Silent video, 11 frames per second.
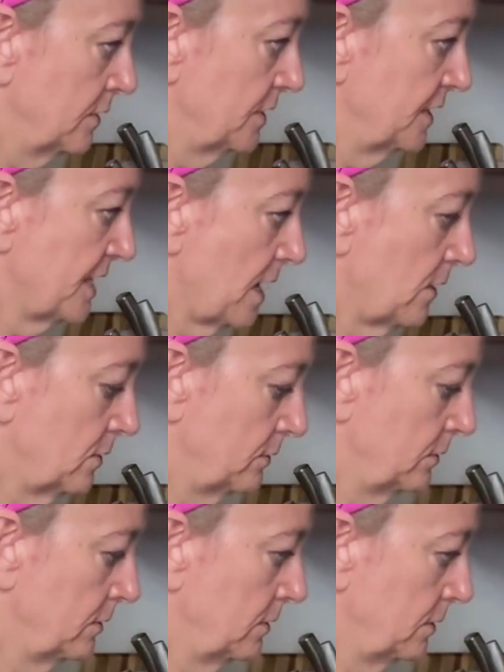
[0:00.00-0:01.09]
the towel.
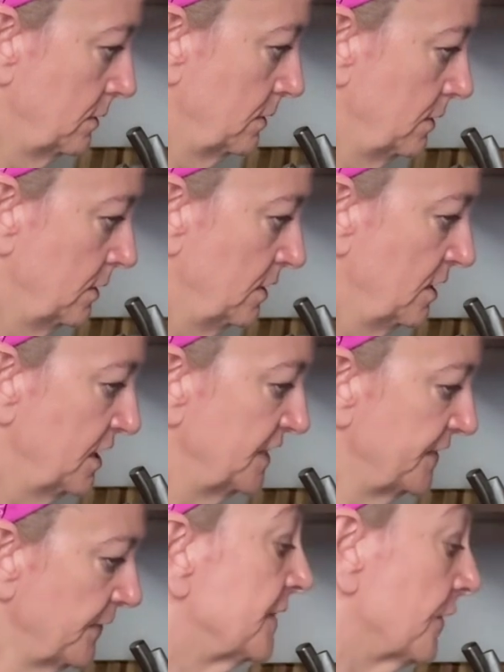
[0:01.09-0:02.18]

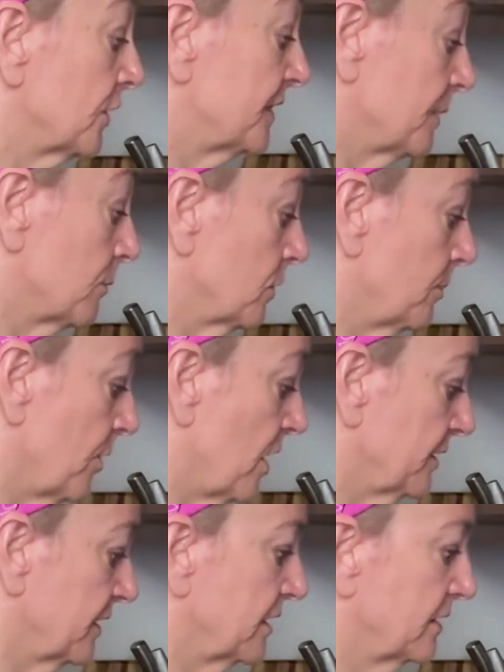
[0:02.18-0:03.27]
It's a very similar
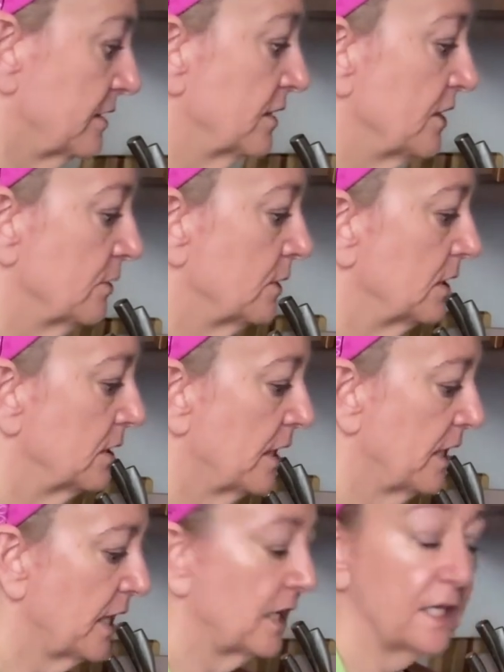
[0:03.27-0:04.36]
process to doing
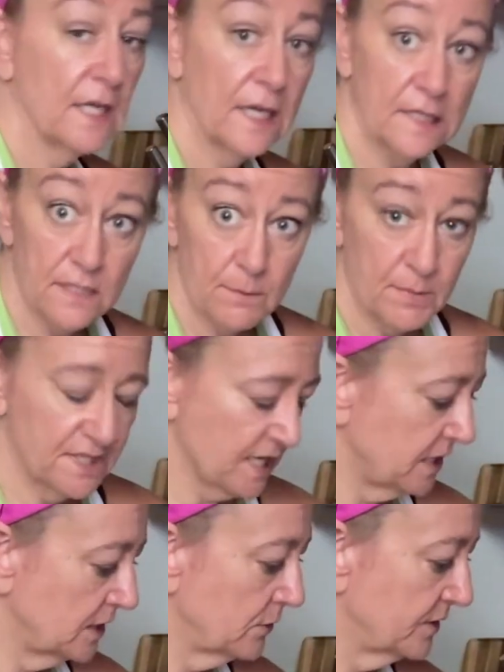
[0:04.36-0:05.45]
like any kind of
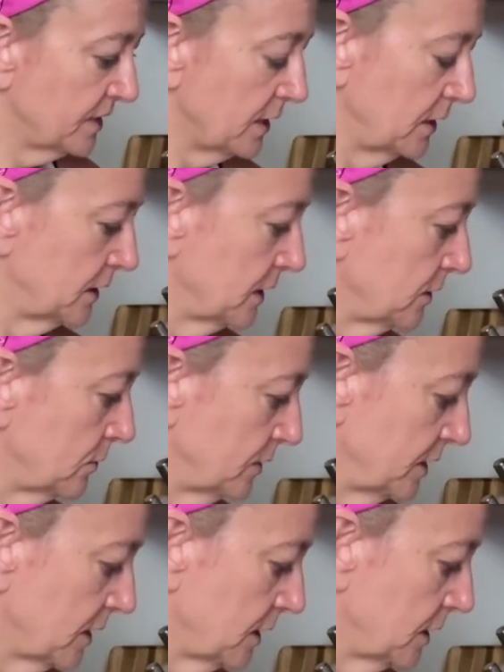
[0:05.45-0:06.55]
potatoes that you do
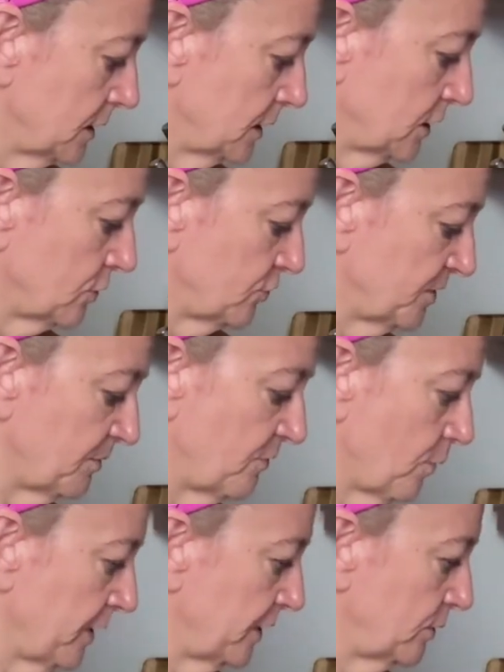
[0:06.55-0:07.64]
to, just
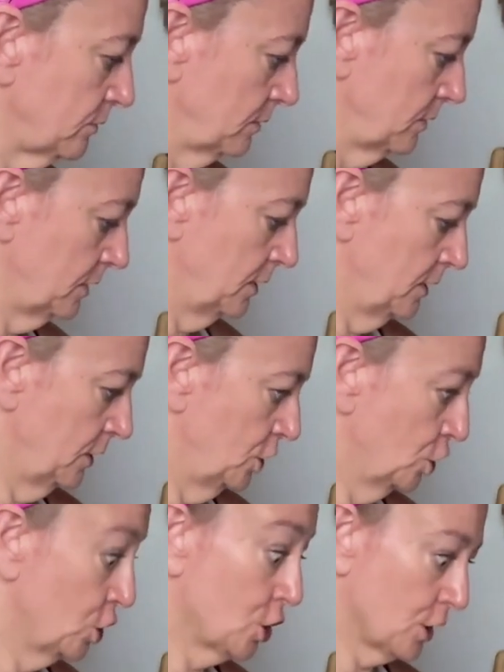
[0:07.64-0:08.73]
before you
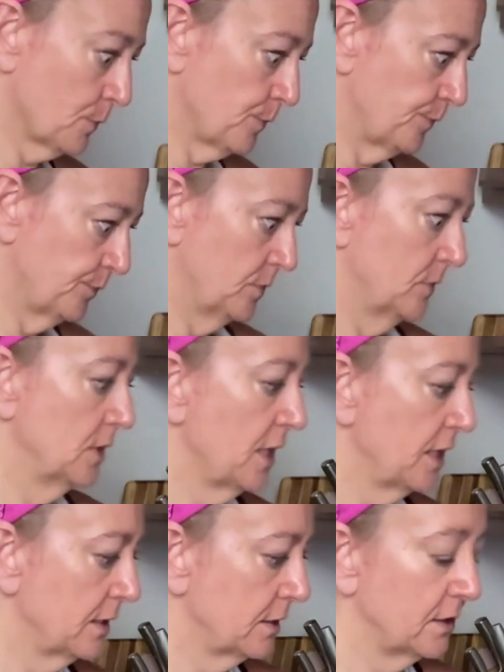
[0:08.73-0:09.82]
cook them.
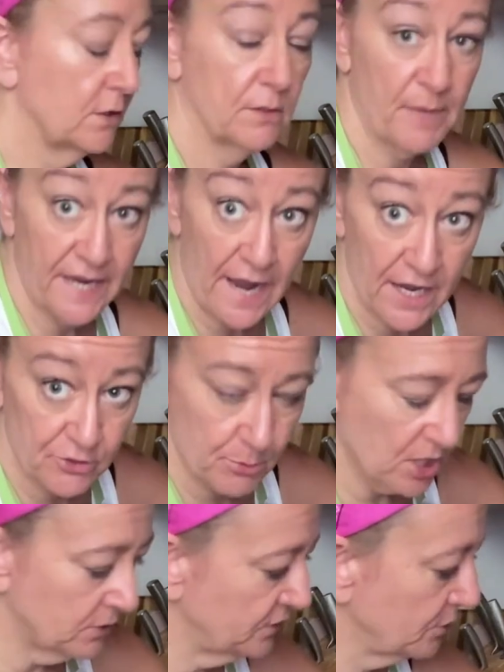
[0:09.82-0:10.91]
Like, to make hash
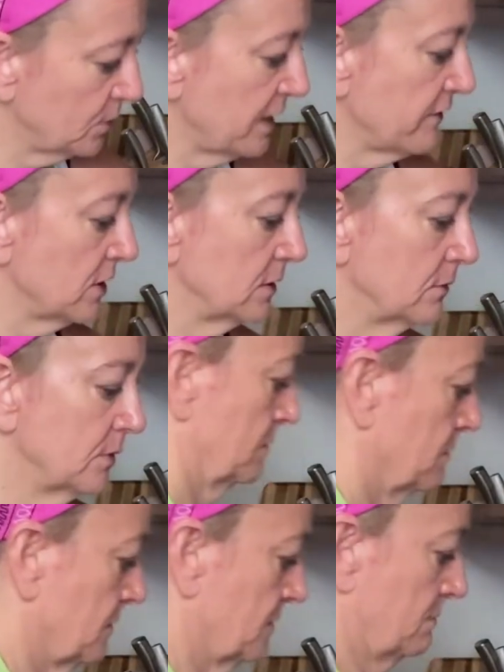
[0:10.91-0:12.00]
browns or whatever.
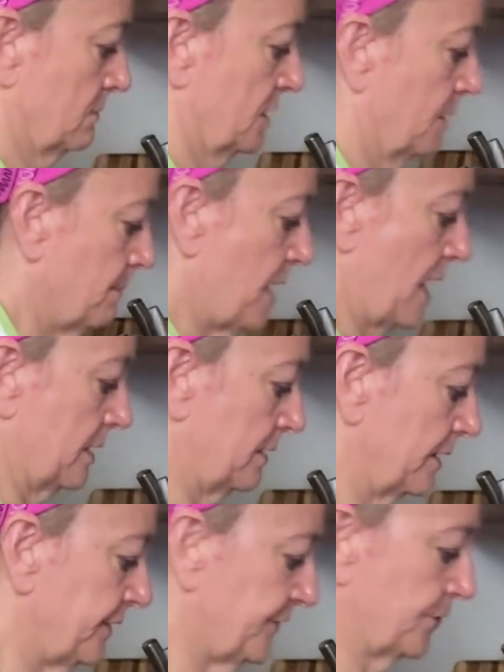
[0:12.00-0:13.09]
Got
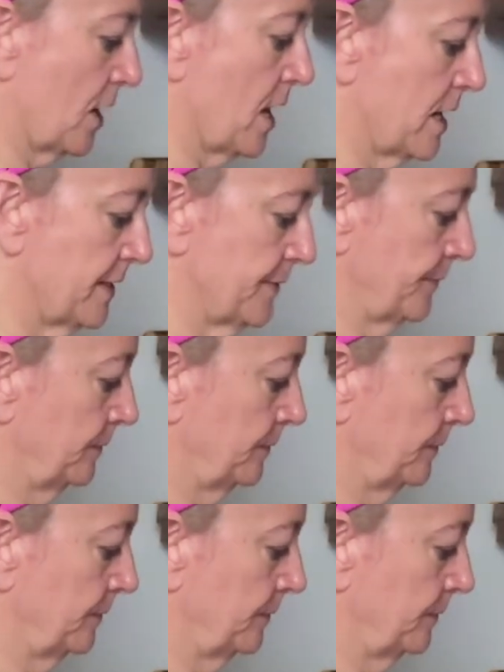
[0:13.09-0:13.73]
this dry.